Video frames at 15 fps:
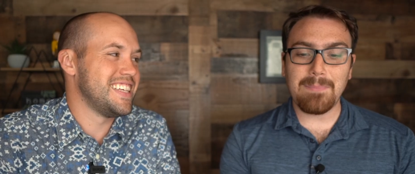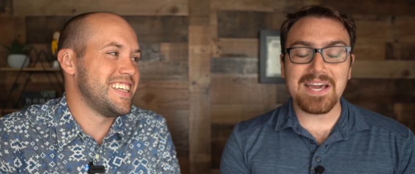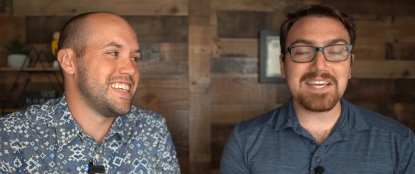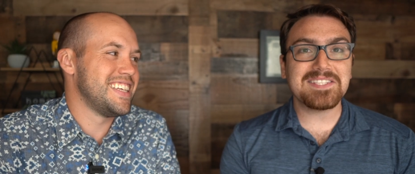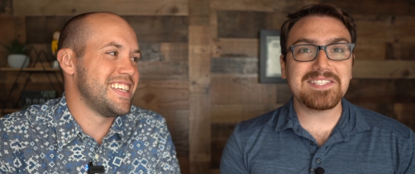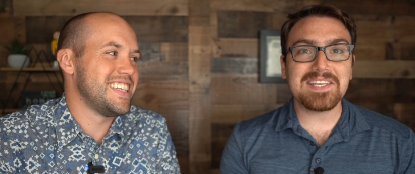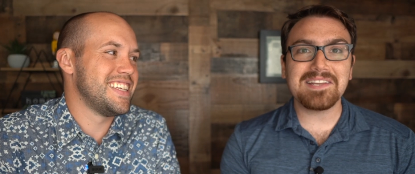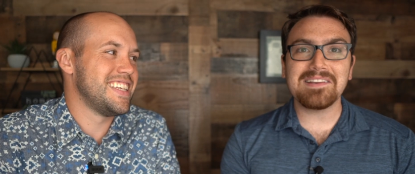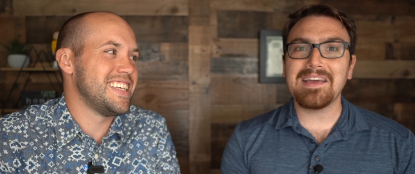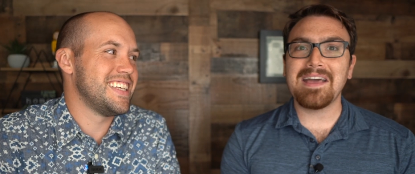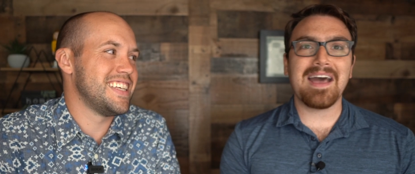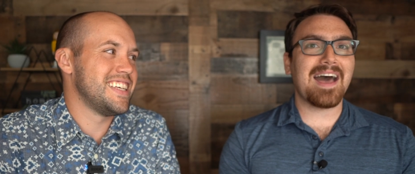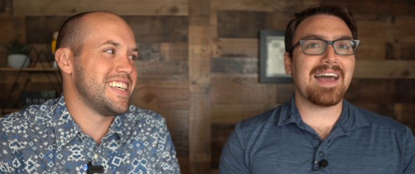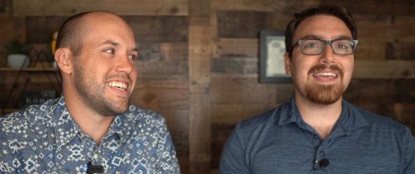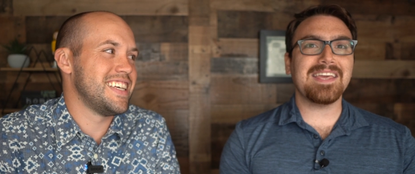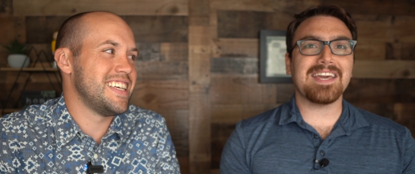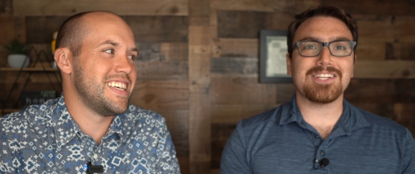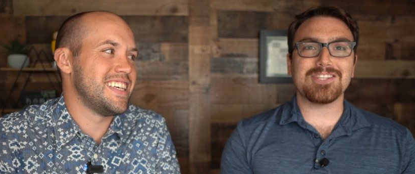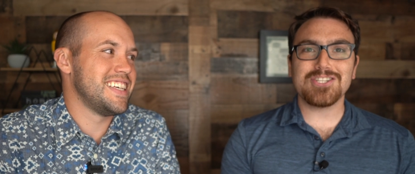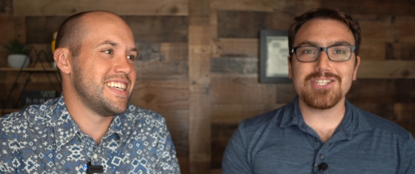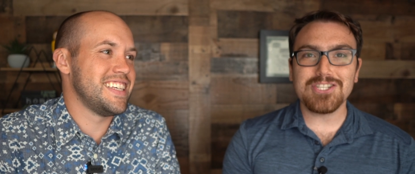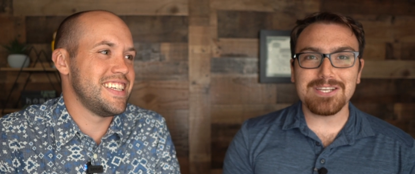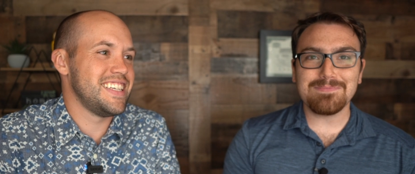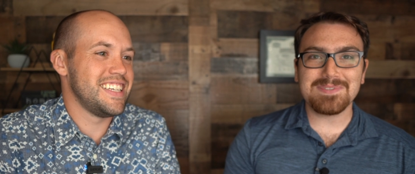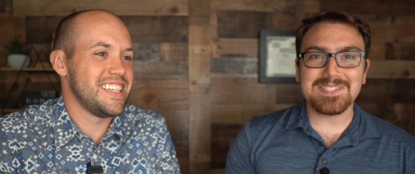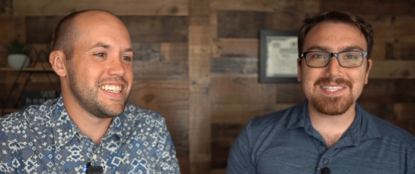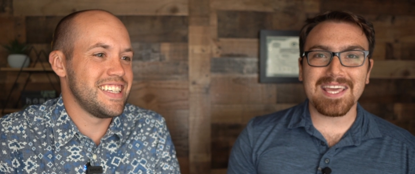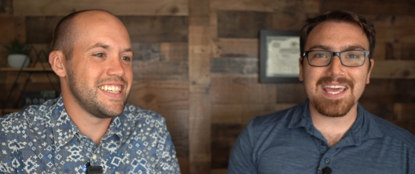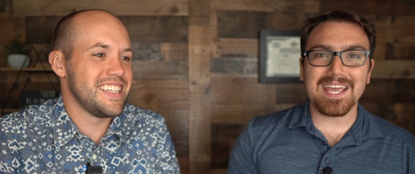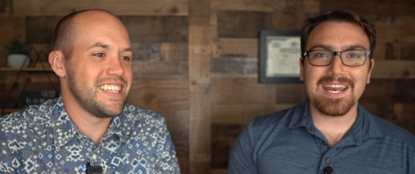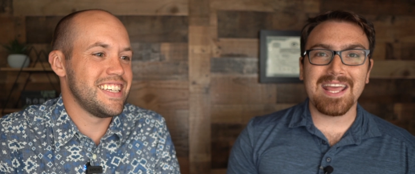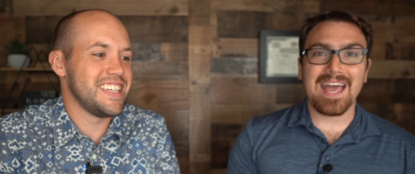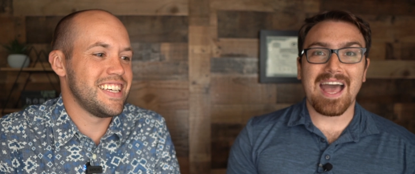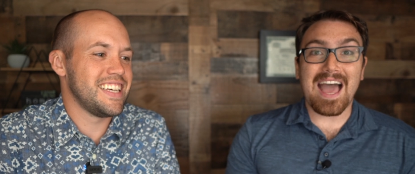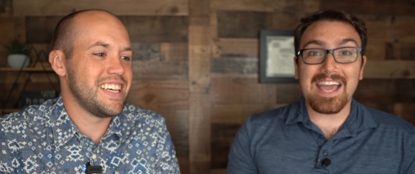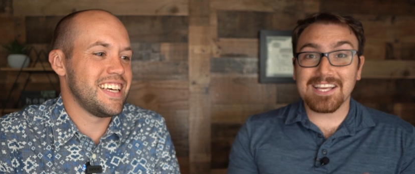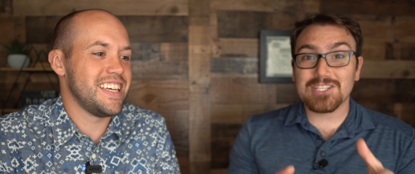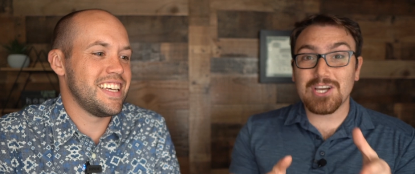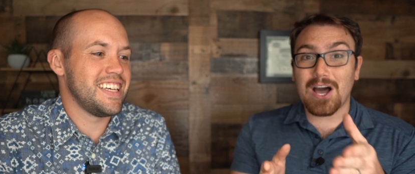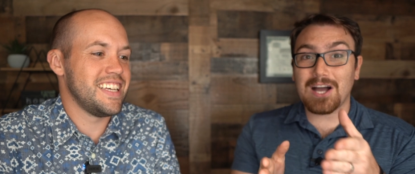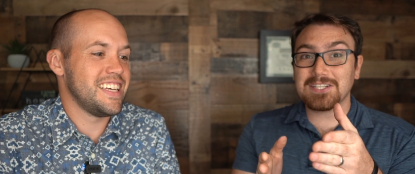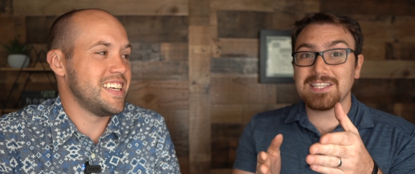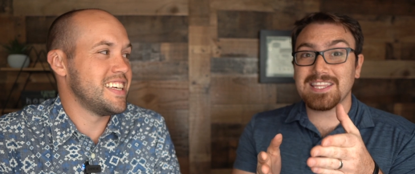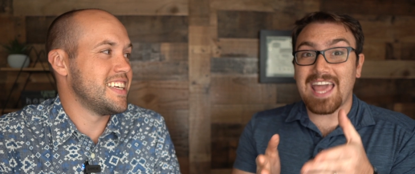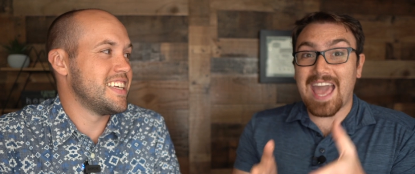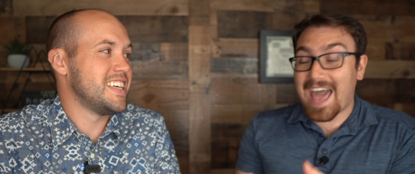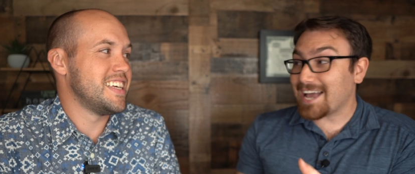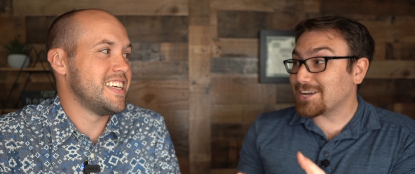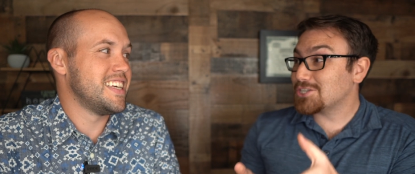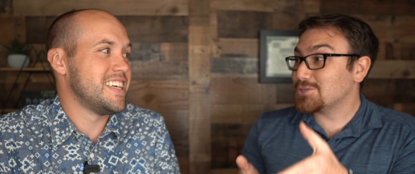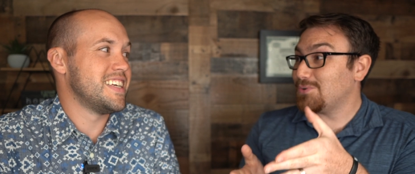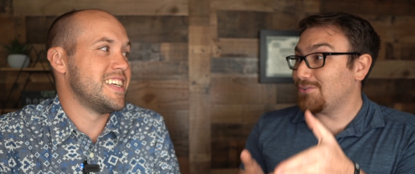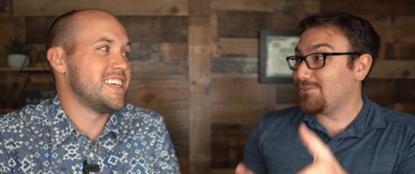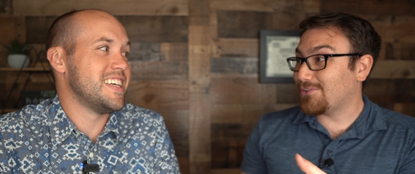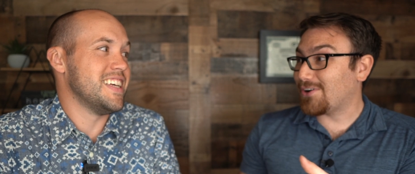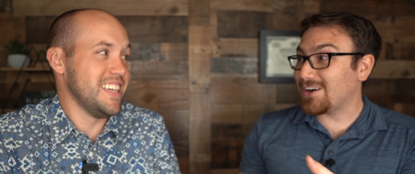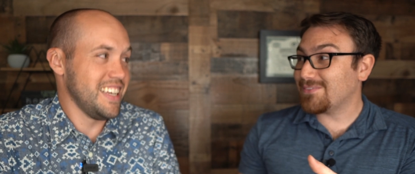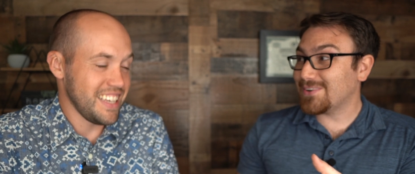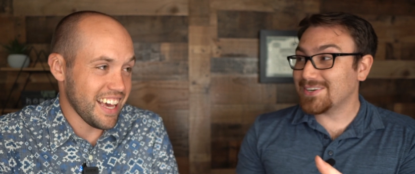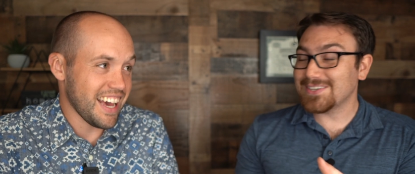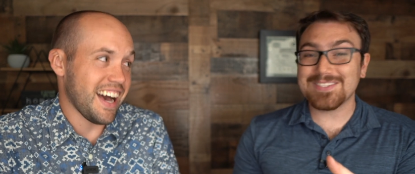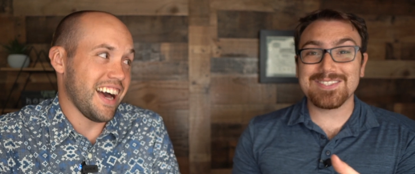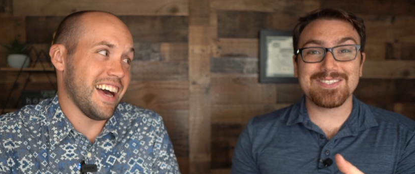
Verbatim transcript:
Speaker 1: bison, I can get sheepskin, I can talk to the actual farmers,